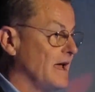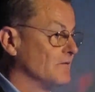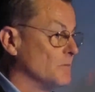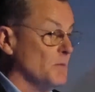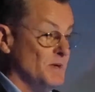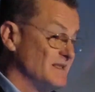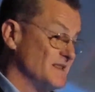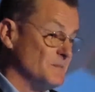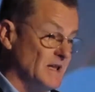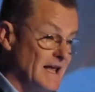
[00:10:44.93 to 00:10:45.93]
and from a
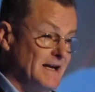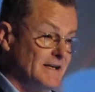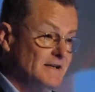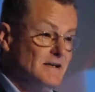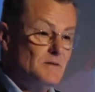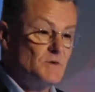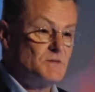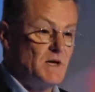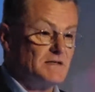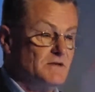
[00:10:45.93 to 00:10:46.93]
business planning
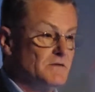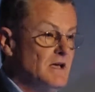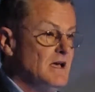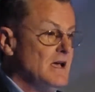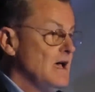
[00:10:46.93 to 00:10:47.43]
perspective.